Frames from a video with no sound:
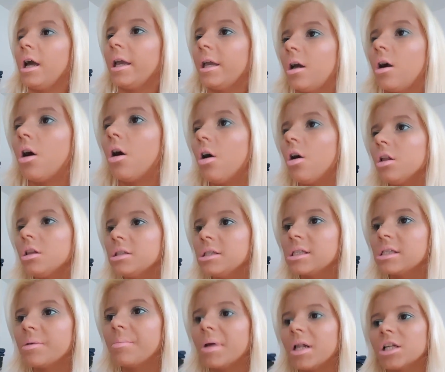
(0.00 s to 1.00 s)
I called
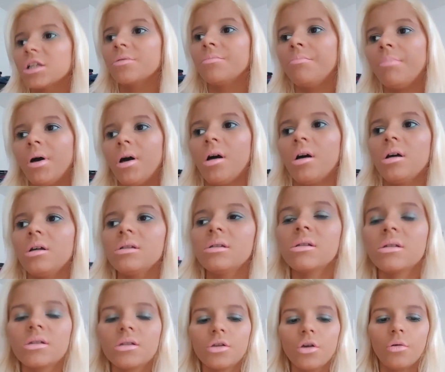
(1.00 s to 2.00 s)
the Belgian
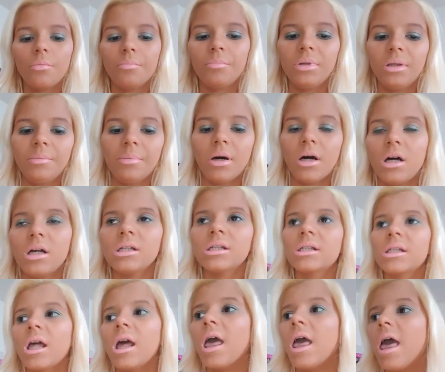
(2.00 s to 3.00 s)
past, so bpost,